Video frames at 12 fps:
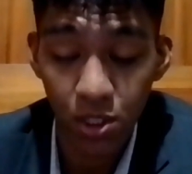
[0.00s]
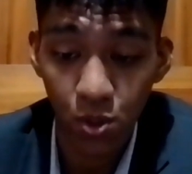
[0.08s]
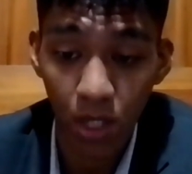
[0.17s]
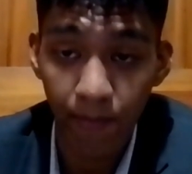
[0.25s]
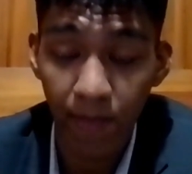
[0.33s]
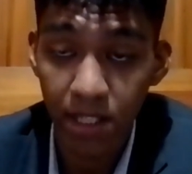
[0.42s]

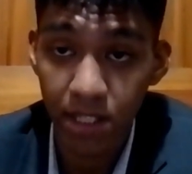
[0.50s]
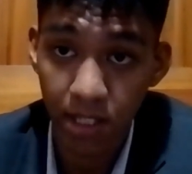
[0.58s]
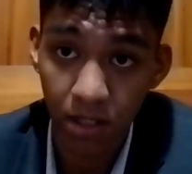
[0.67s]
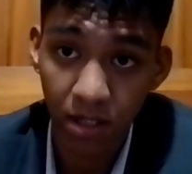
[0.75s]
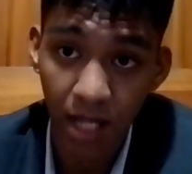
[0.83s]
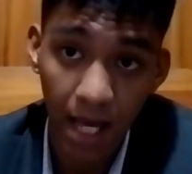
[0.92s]
Emmett
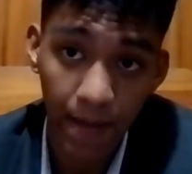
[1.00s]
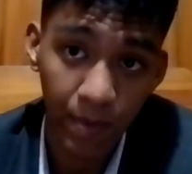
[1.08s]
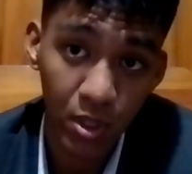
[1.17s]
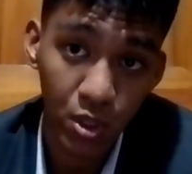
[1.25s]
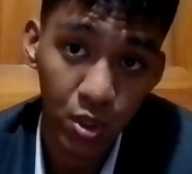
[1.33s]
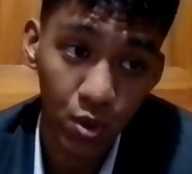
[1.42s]
Till
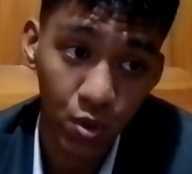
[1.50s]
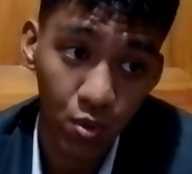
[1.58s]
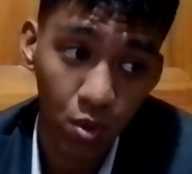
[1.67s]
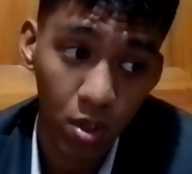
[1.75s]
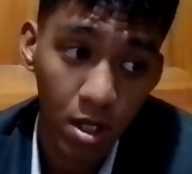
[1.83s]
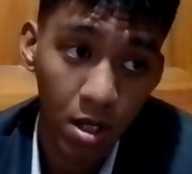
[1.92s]
happened
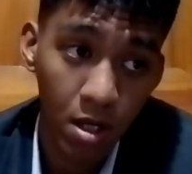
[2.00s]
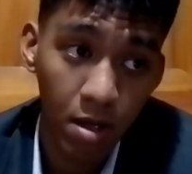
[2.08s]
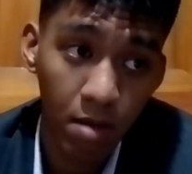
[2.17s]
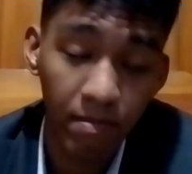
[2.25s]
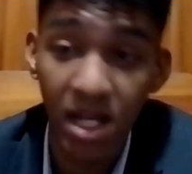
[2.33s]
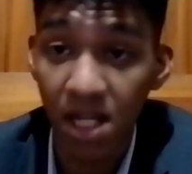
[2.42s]
to
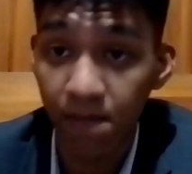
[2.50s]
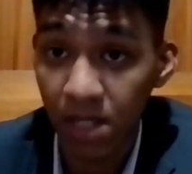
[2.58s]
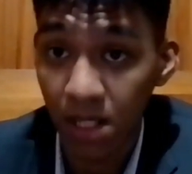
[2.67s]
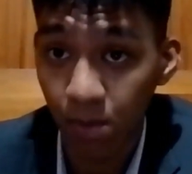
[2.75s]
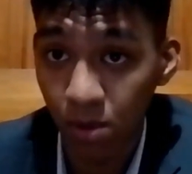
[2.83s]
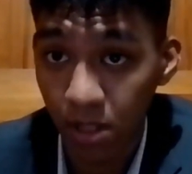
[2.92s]
many
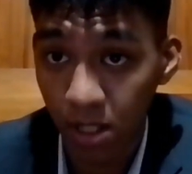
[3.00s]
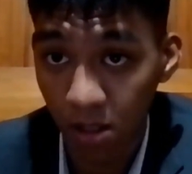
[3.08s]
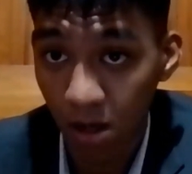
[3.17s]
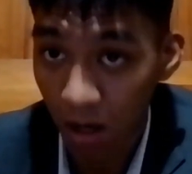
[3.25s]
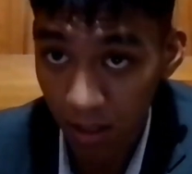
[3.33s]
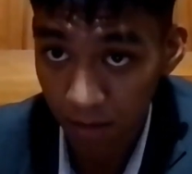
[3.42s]
people in
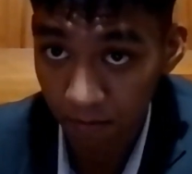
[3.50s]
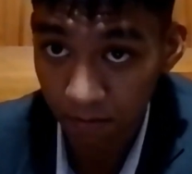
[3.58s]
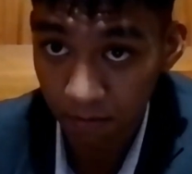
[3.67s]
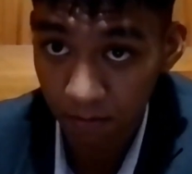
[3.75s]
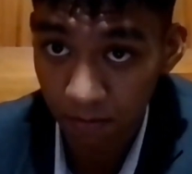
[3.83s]
Harlem.